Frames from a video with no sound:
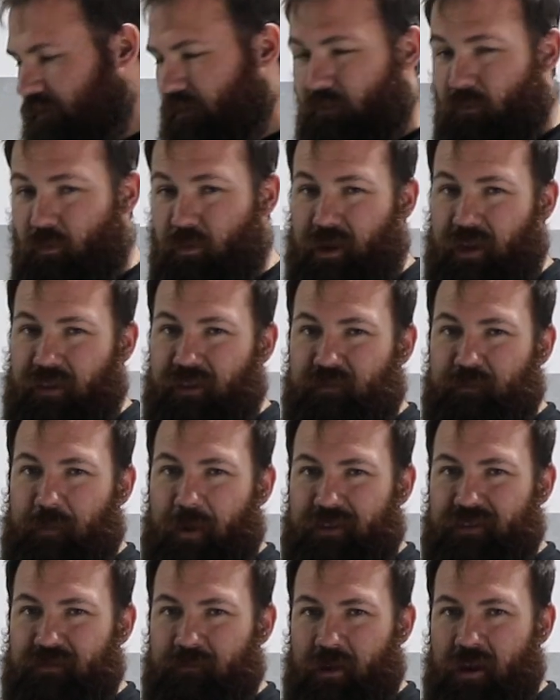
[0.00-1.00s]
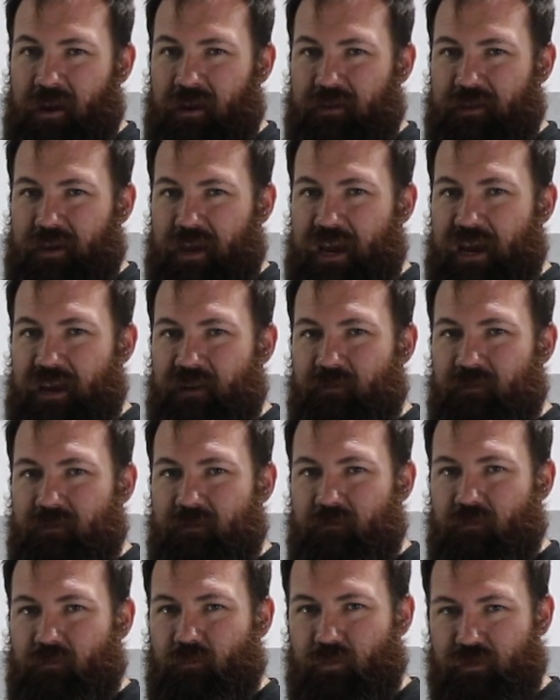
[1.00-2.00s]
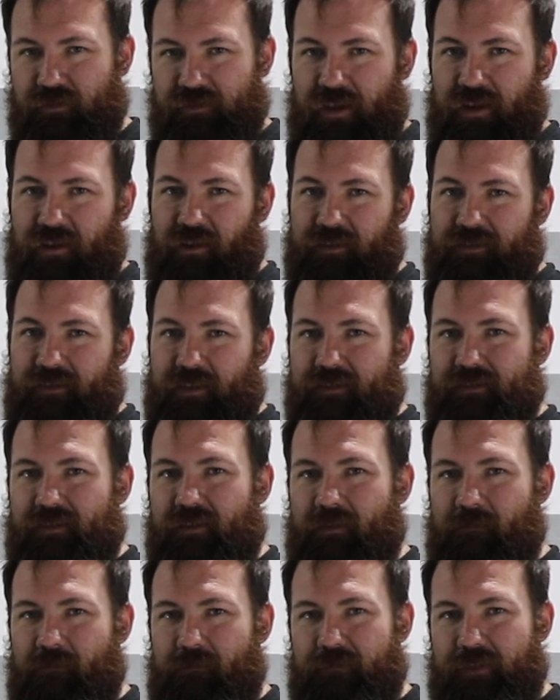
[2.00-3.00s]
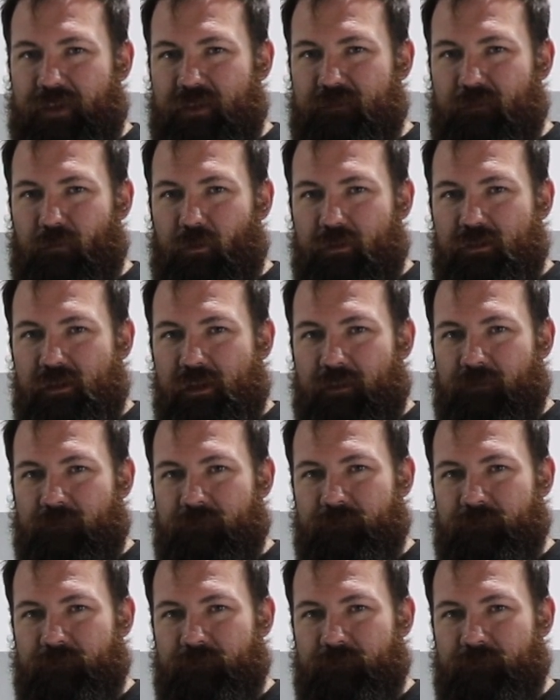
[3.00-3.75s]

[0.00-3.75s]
we'll get this back to Mark and we'll see you guys next time. Thanks for watching.